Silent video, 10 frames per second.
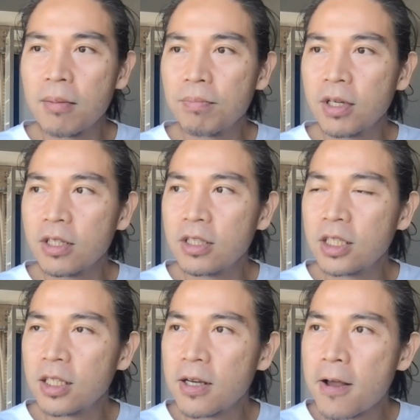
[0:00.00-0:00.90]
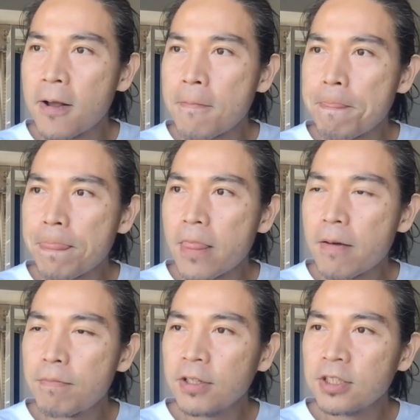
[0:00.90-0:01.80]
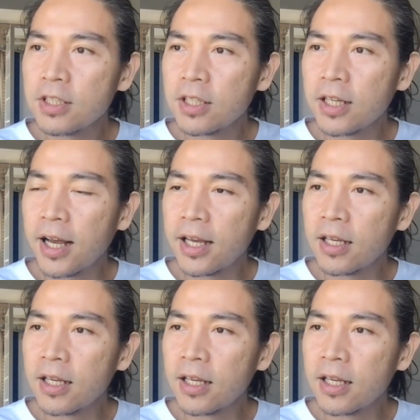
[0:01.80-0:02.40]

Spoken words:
But basically,